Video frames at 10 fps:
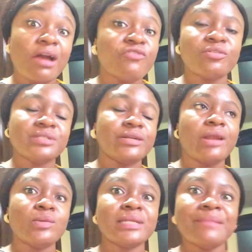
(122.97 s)
out from the
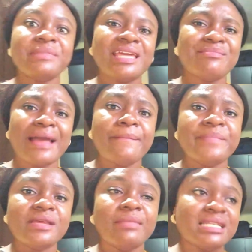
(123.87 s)
ground and became that
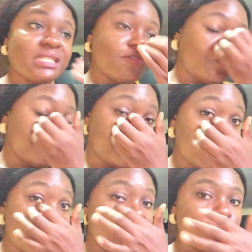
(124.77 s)
big massive
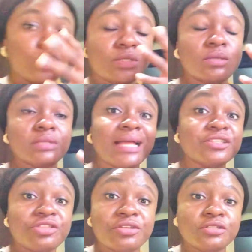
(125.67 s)
tree, with
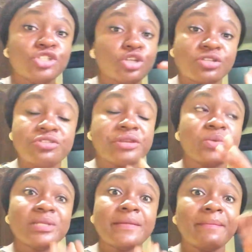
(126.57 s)
that short tree
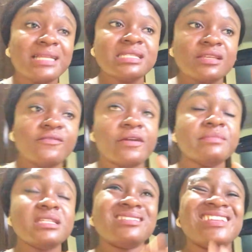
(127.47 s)
with the massive
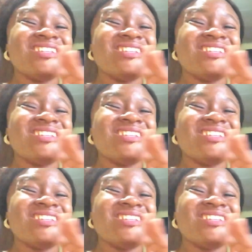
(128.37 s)
this thing.